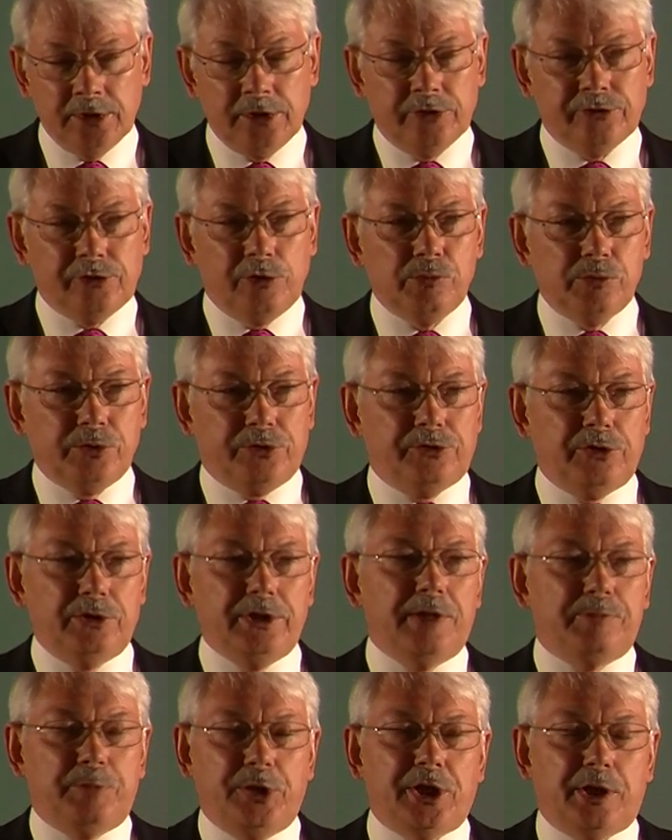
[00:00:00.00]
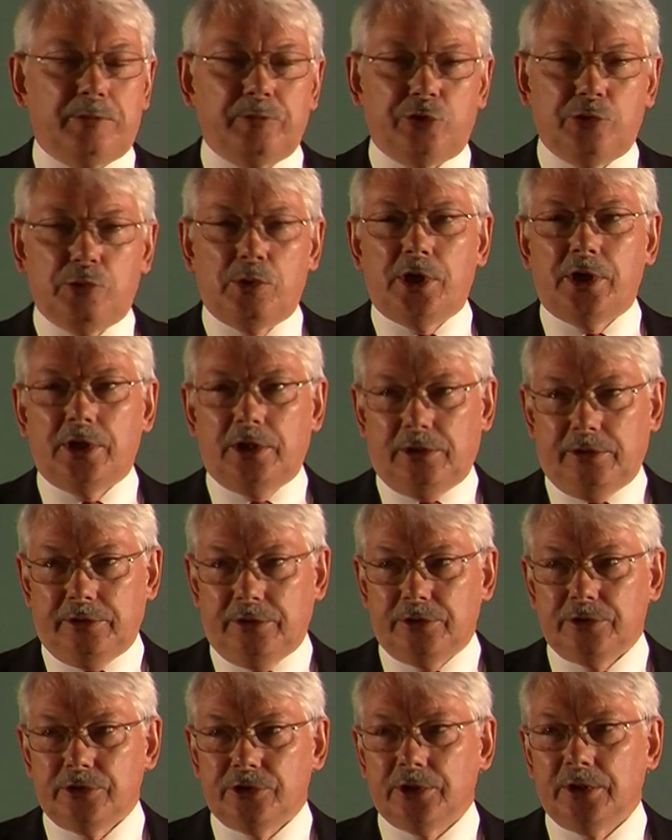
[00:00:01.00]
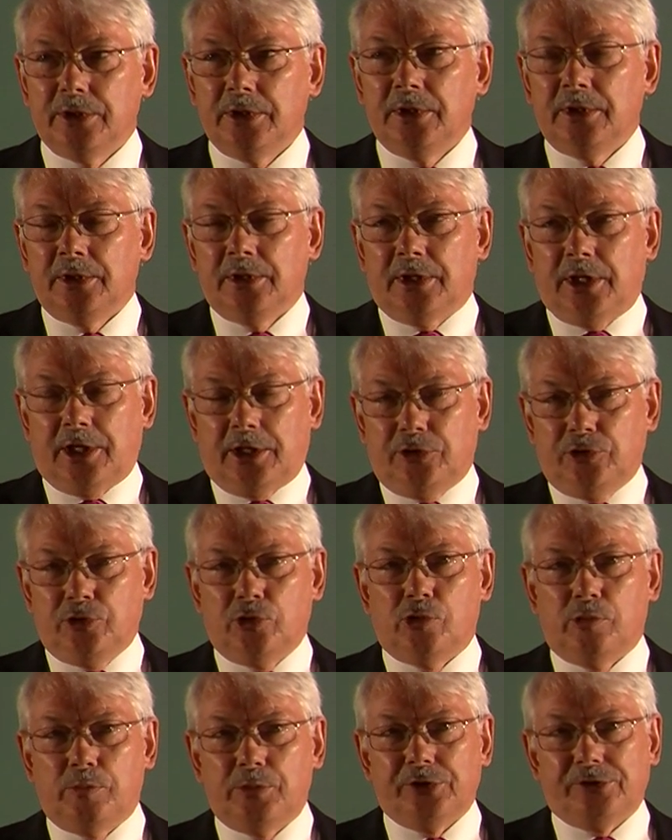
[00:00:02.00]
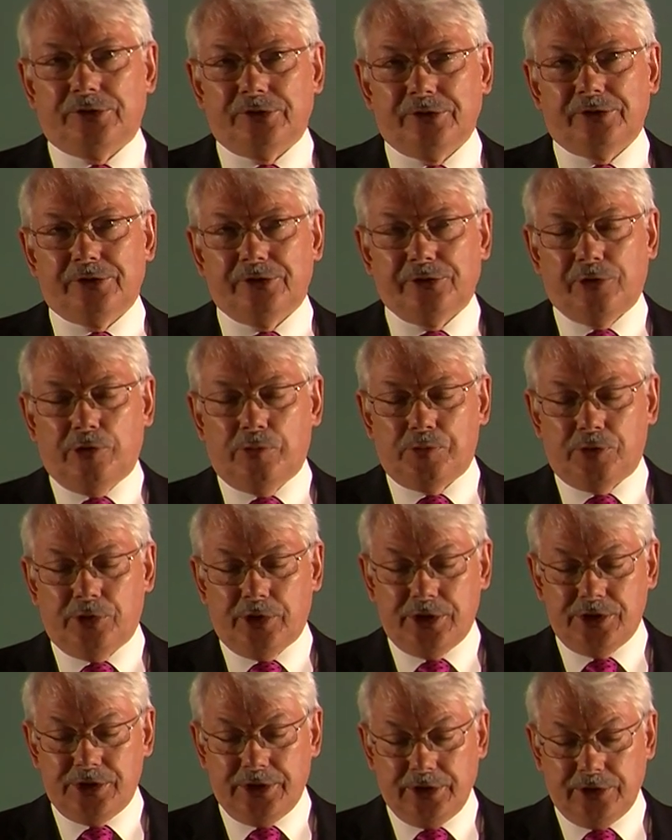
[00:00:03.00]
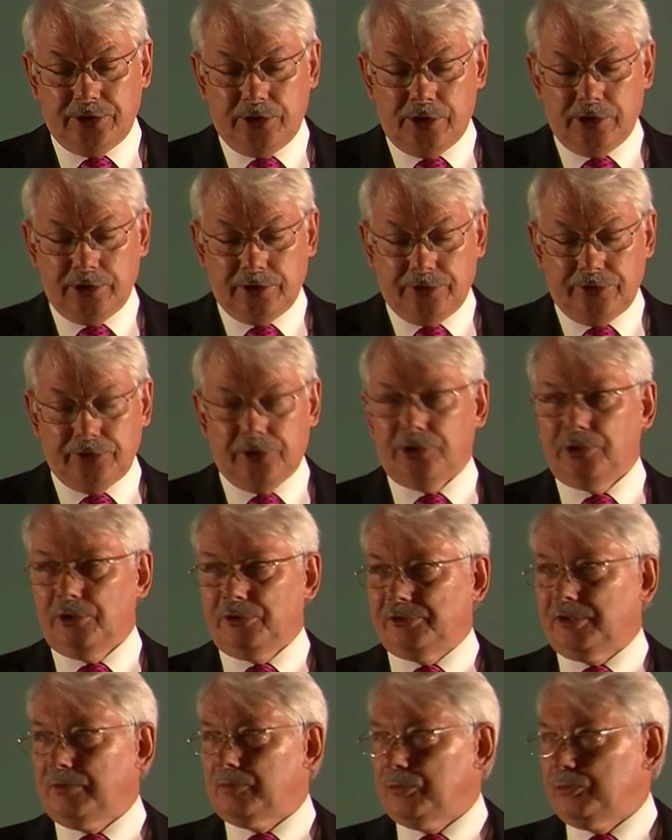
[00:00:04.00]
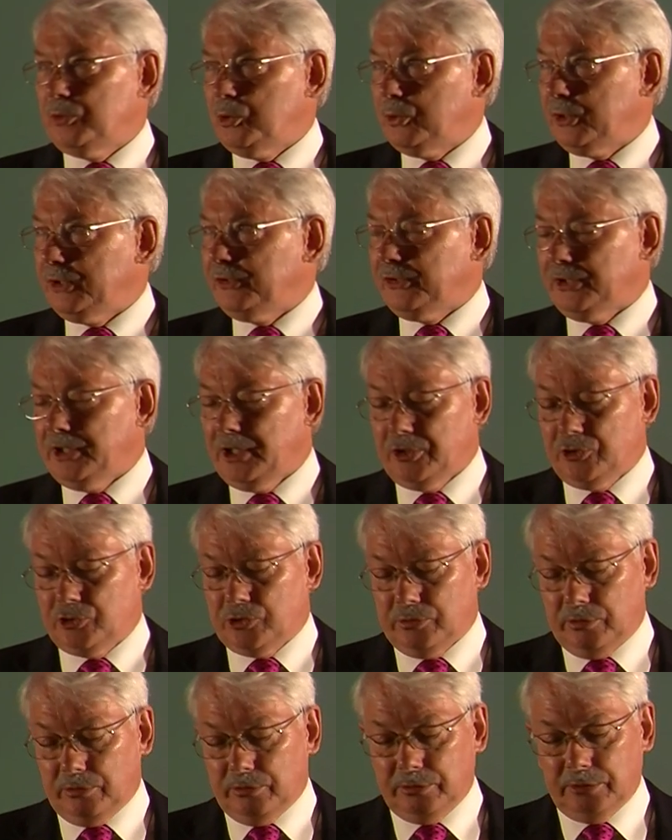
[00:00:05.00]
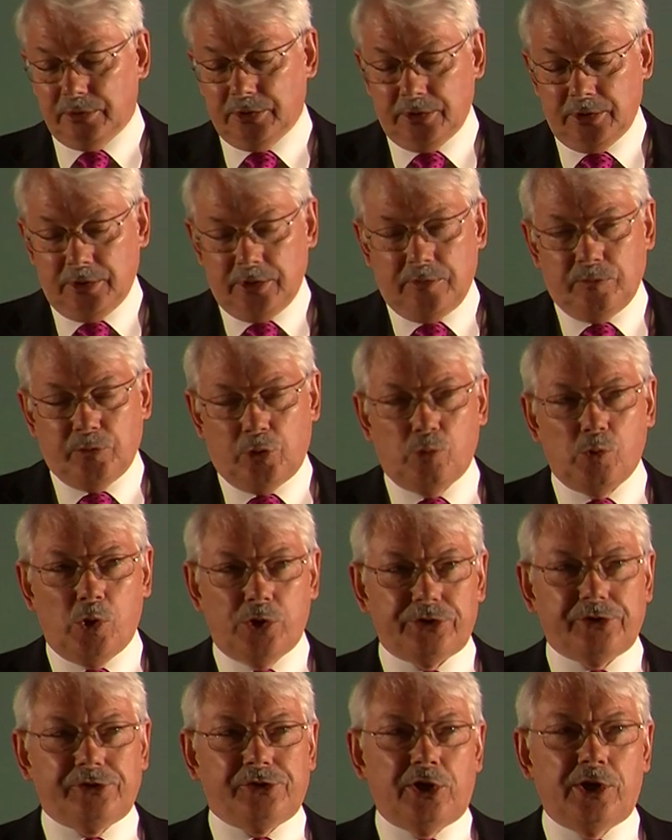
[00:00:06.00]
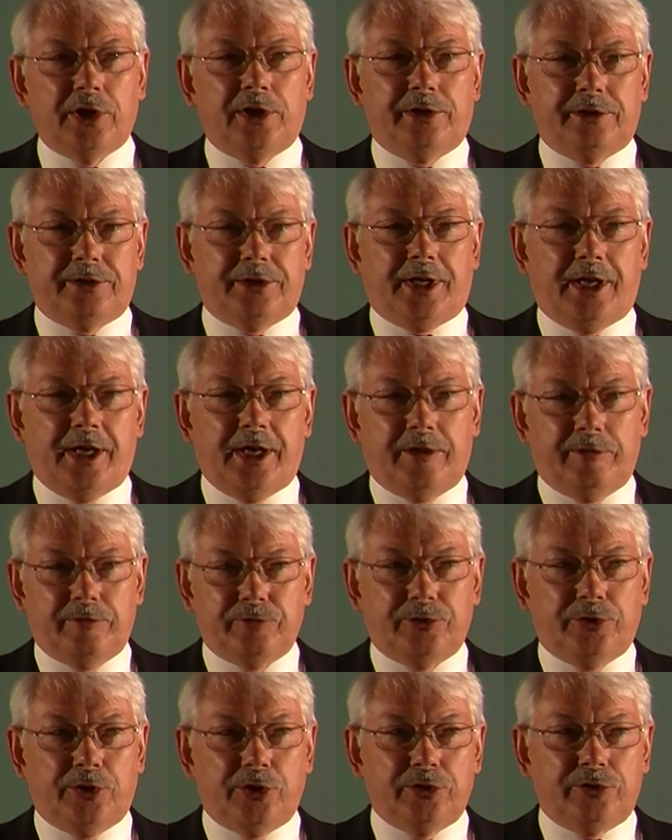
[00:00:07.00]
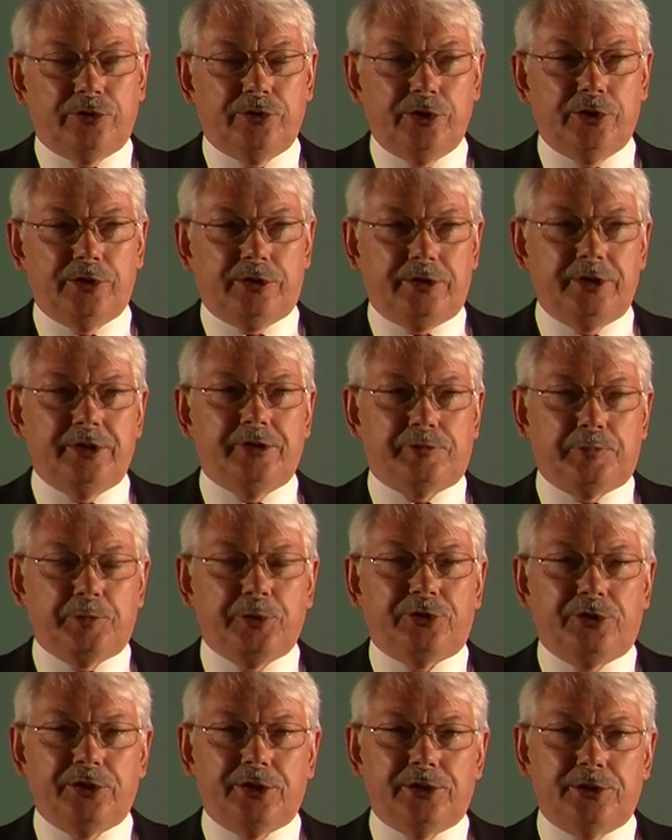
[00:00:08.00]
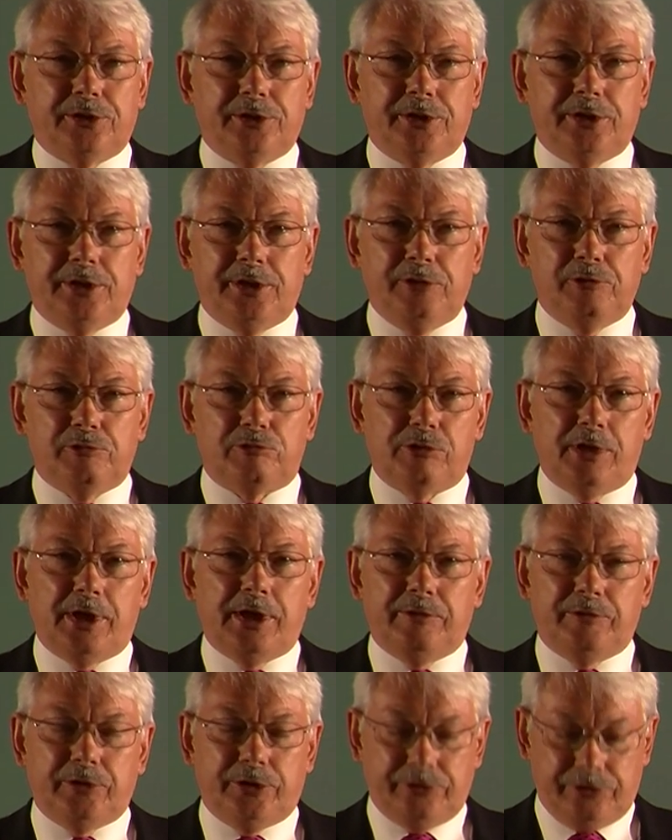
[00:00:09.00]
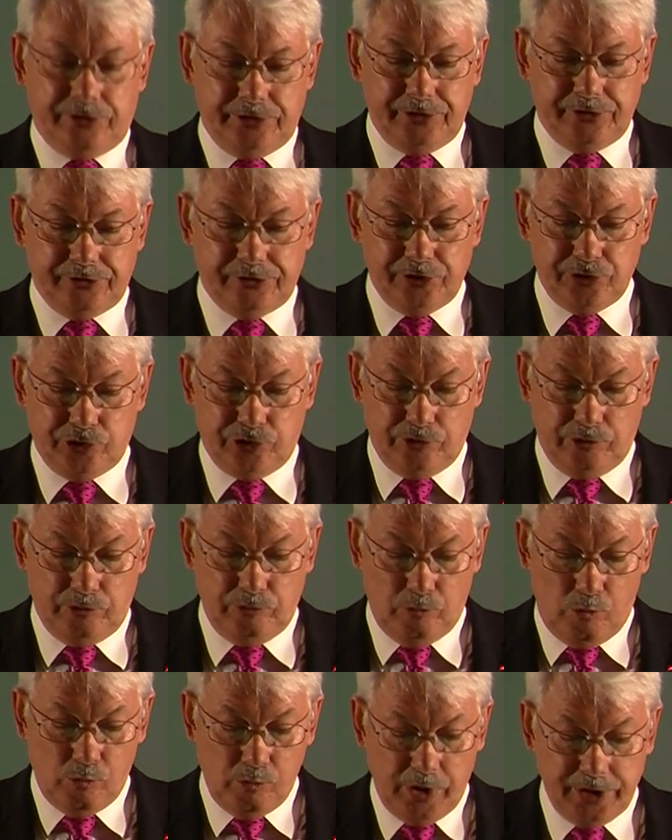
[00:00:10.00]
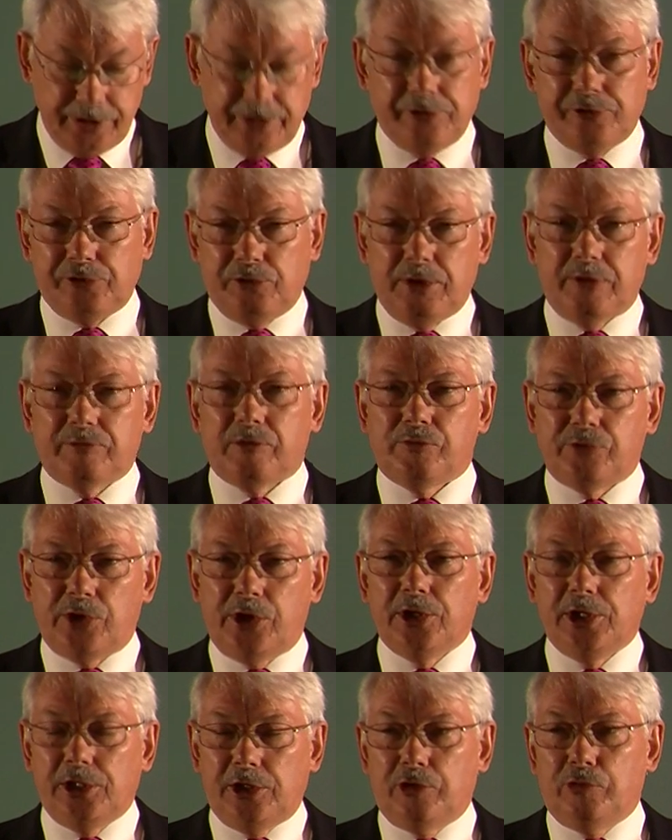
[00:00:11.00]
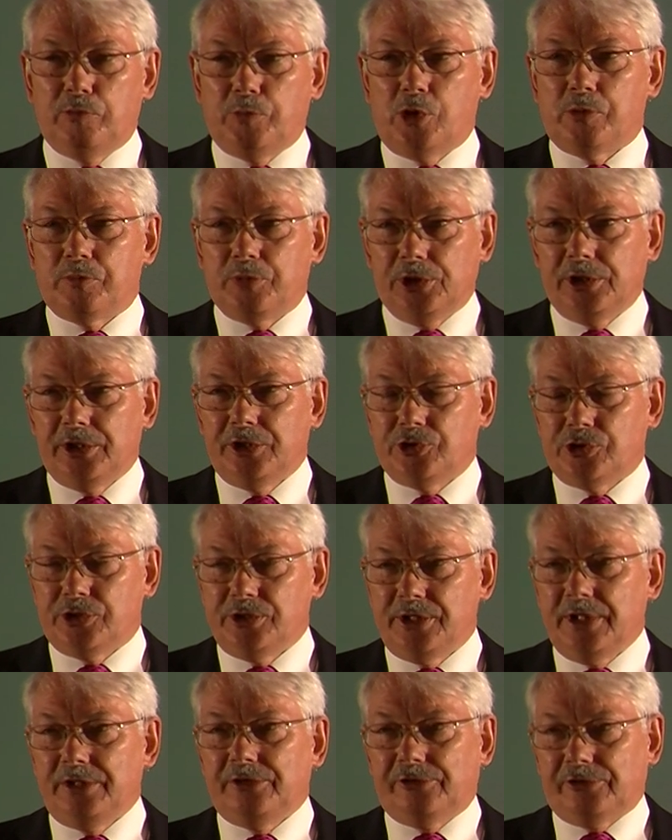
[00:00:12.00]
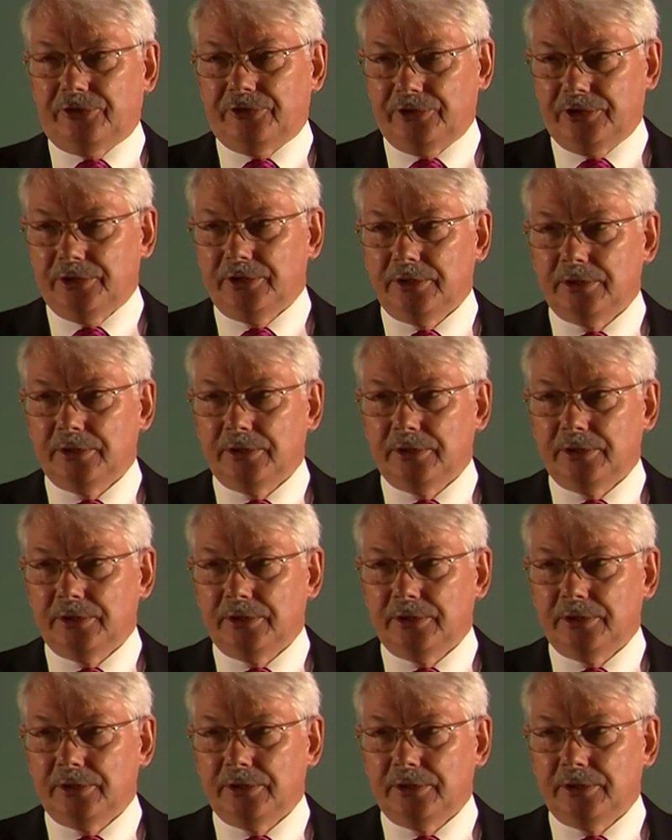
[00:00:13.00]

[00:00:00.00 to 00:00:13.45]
So, so let me come to Ireland, and your business is operating in Ireland. I know some of you are international, but what does Ireland have that, that is particularly relevant to this issue? Well, one is you have a very low population density